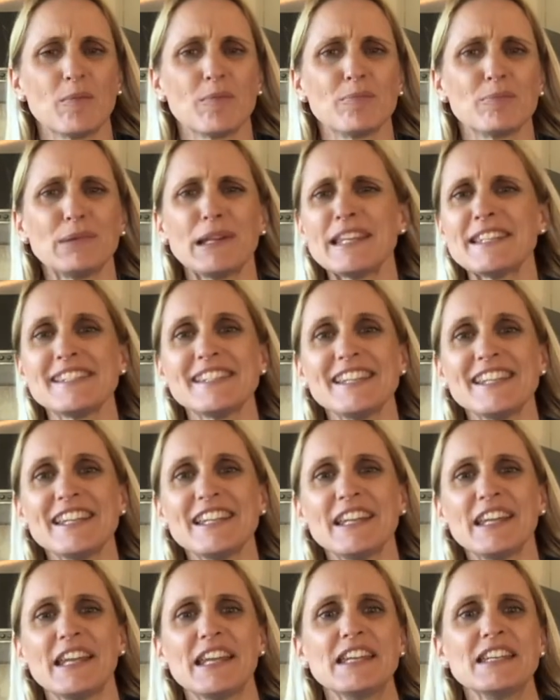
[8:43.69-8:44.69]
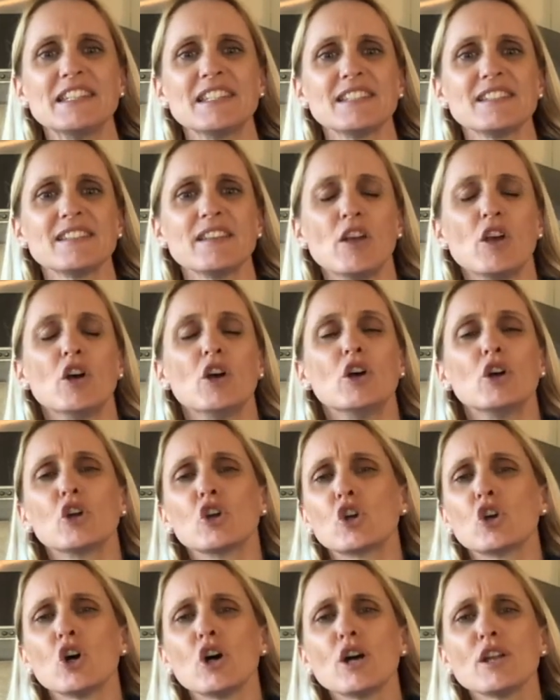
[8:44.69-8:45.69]
Blessing is
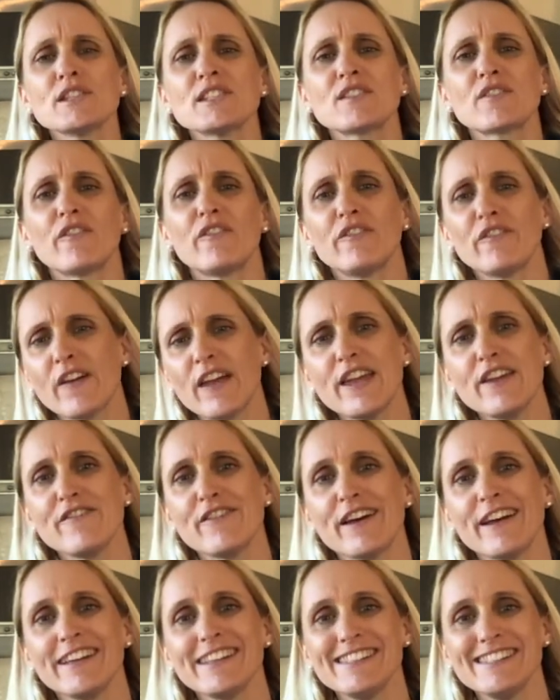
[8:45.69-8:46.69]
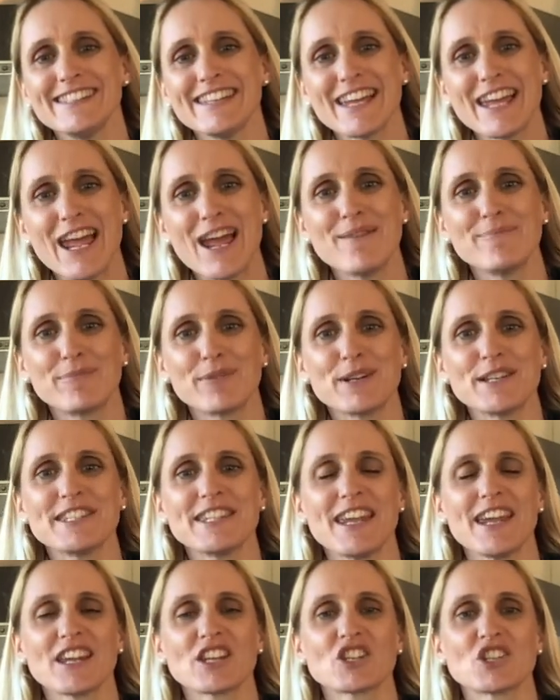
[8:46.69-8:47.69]
God's favor and
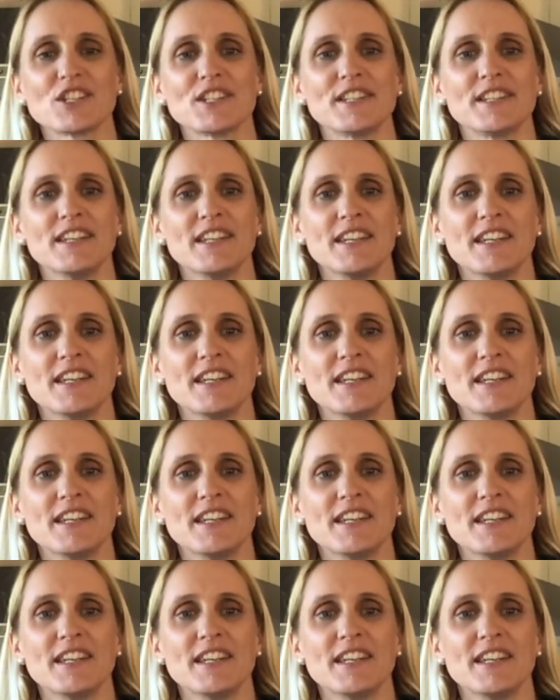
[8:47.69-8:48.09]
protection.